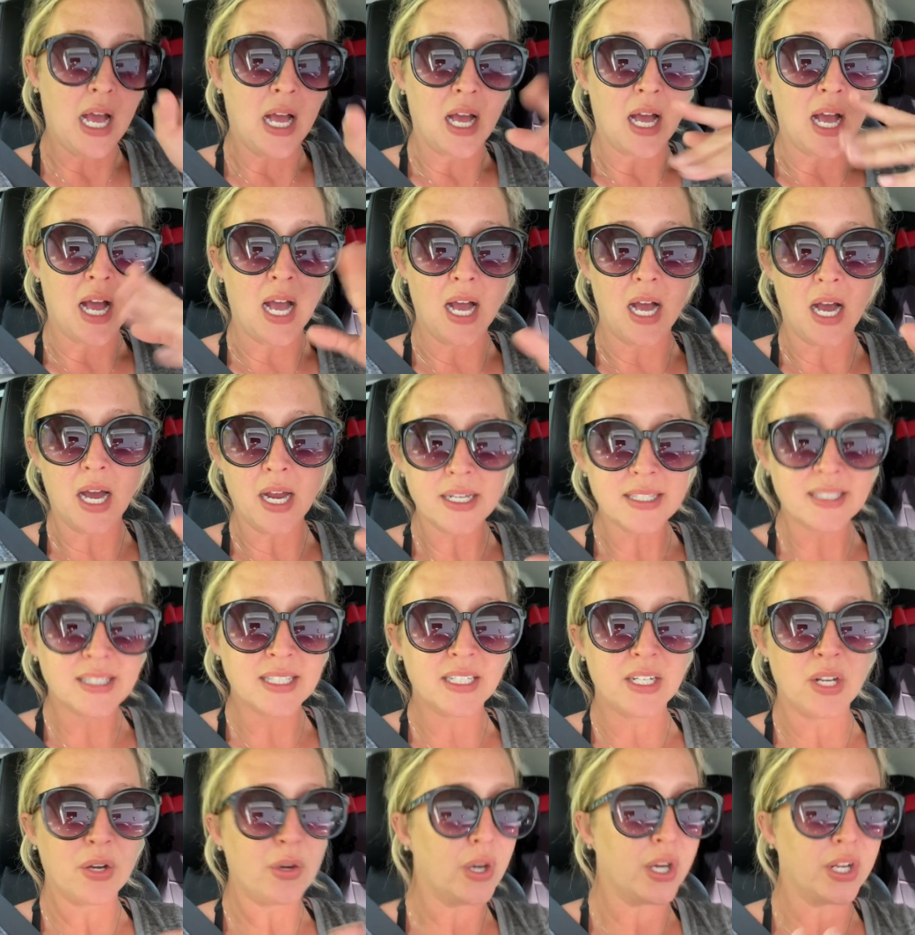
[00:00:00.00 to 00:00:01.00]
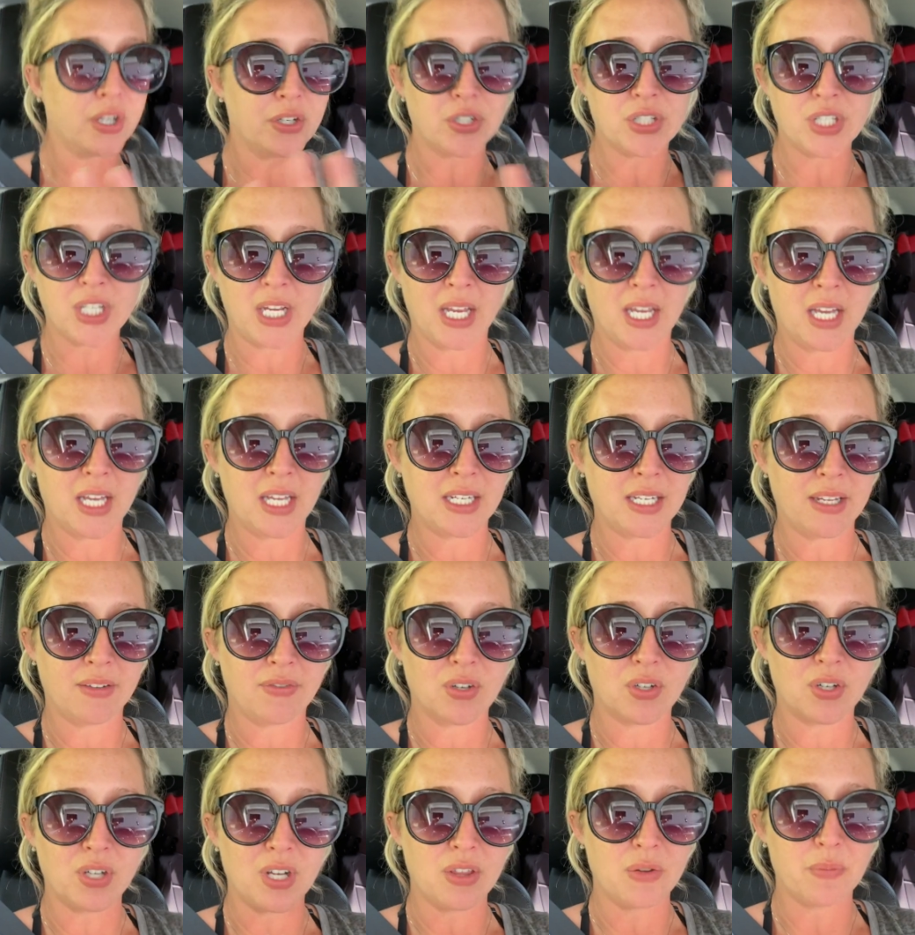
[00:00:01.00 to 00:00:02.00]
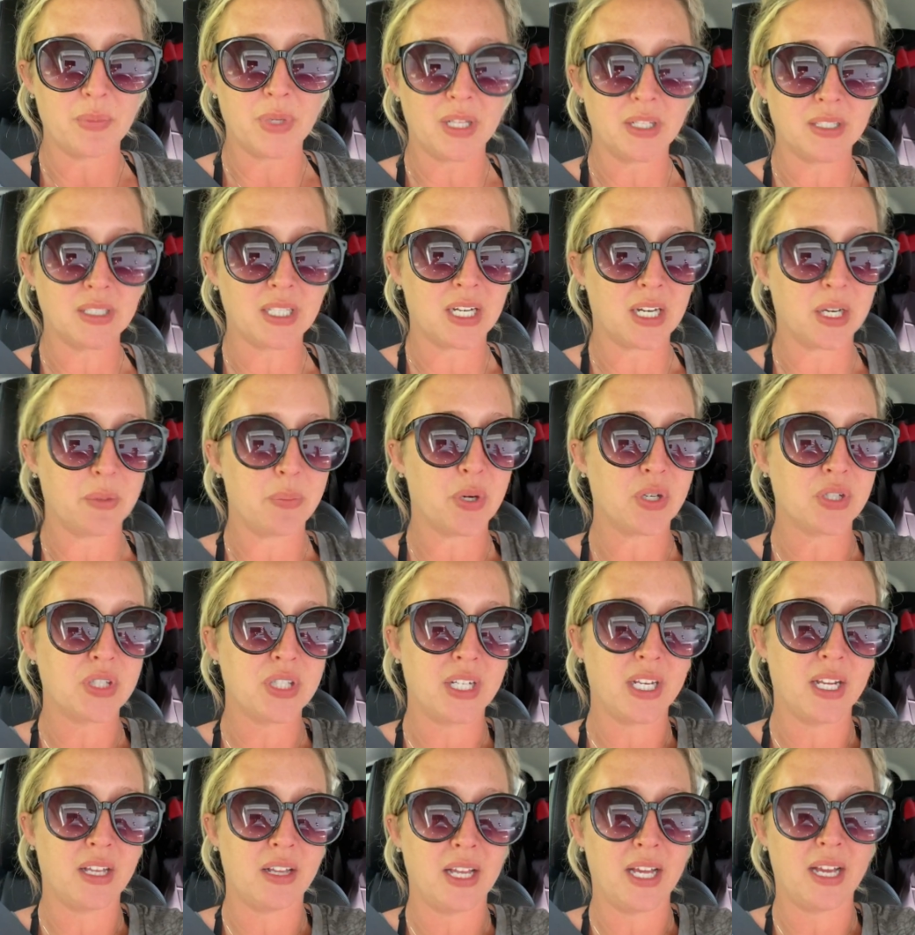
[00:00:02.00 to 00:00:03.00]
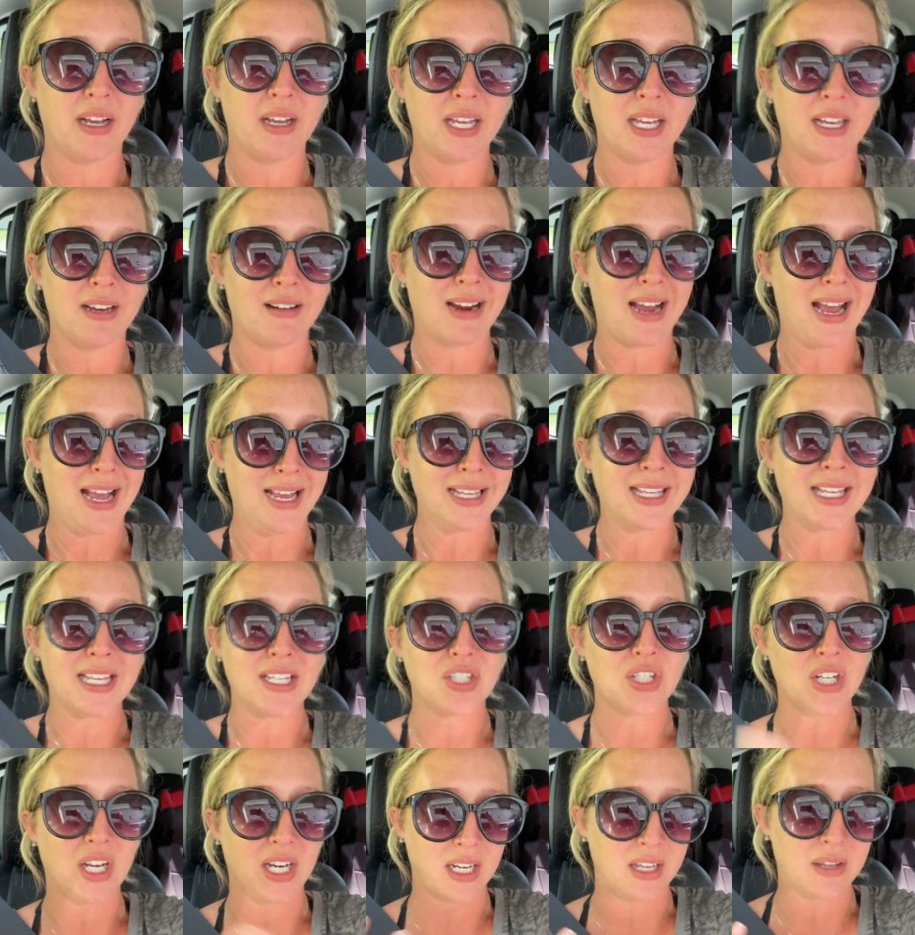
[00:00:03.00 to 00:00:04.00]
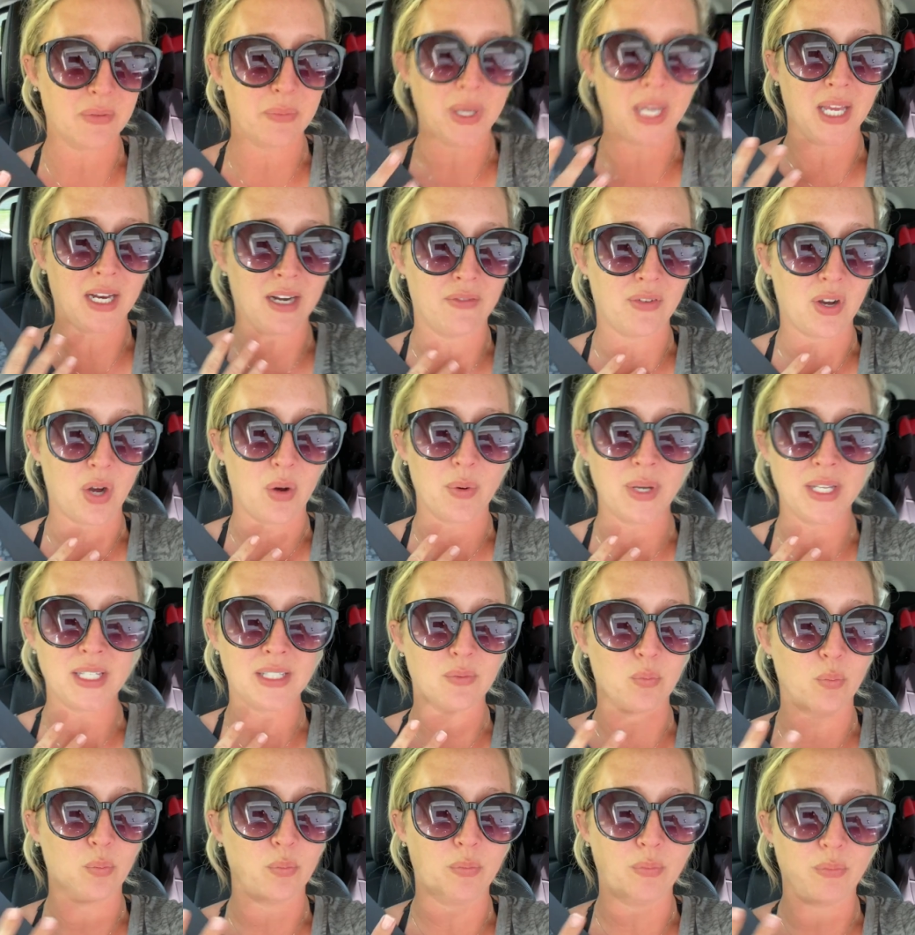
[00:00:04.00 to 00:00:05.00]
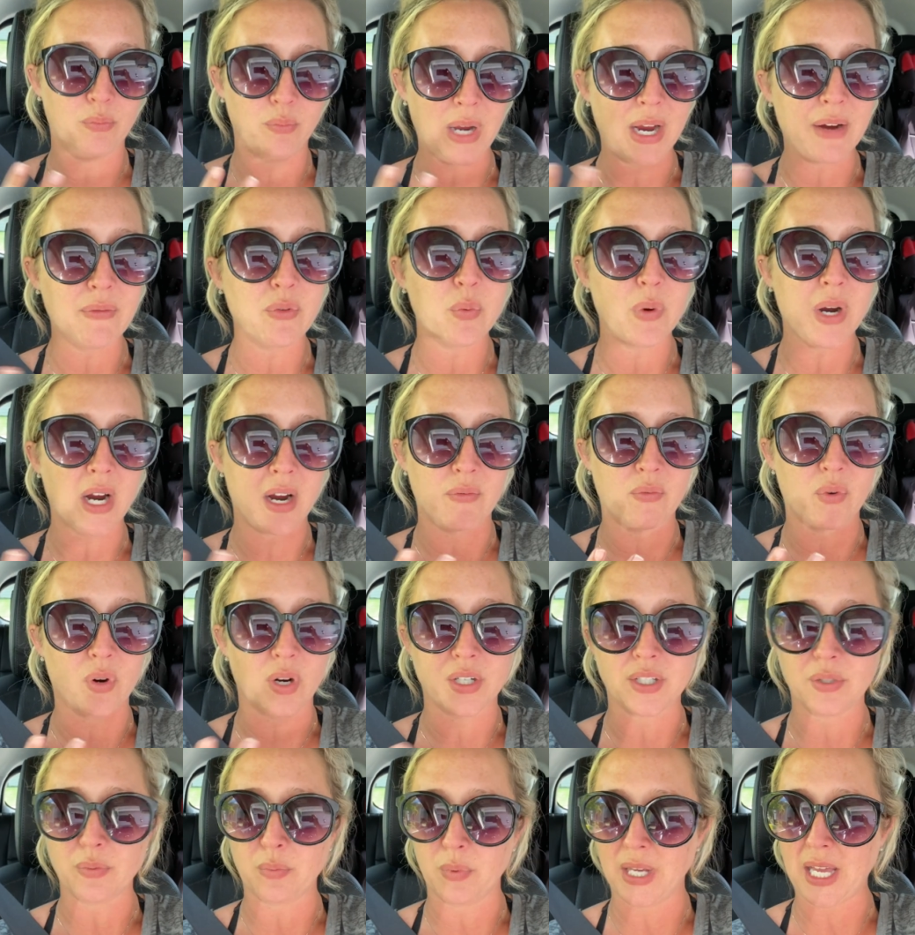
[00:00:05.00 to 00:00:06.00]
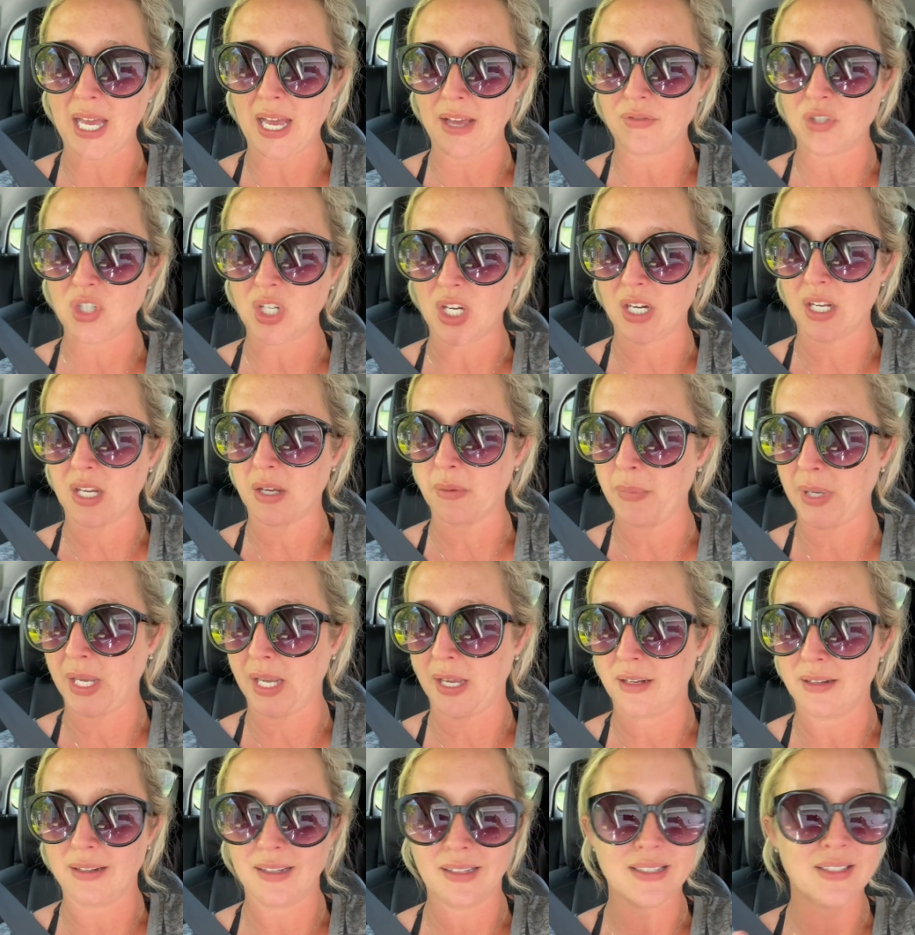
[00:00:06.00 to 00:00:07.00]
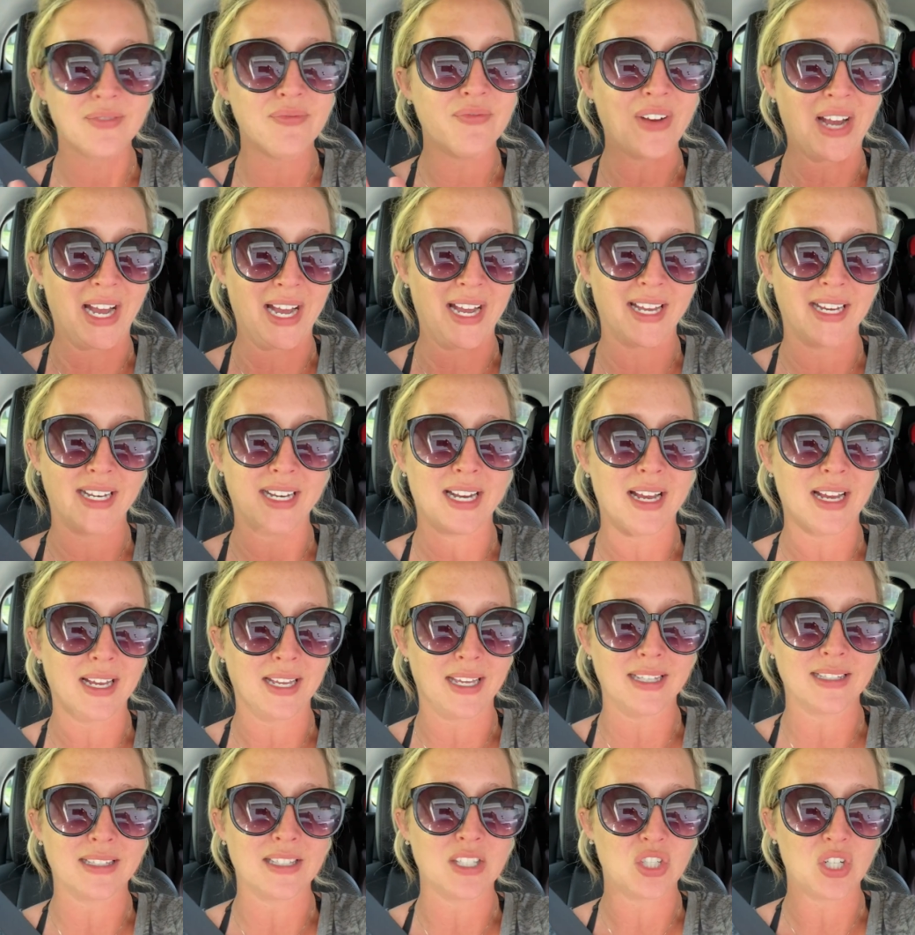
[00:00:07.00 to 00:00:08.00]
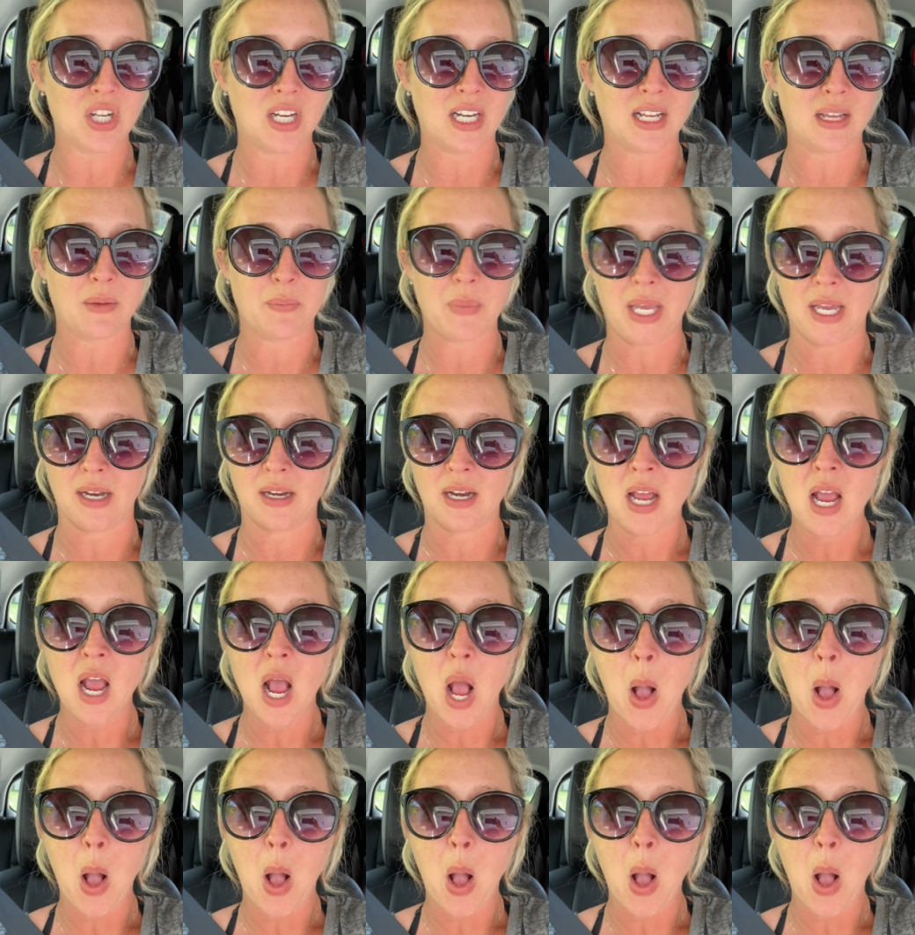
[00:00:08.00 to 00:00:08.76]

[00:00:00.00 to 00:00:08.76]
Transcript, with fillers: I honestly don't understand if you're another military personnel out here. I get chain of command. I've always, everywhere I've worked, we have chain of command. It's fine. I get the chain of command.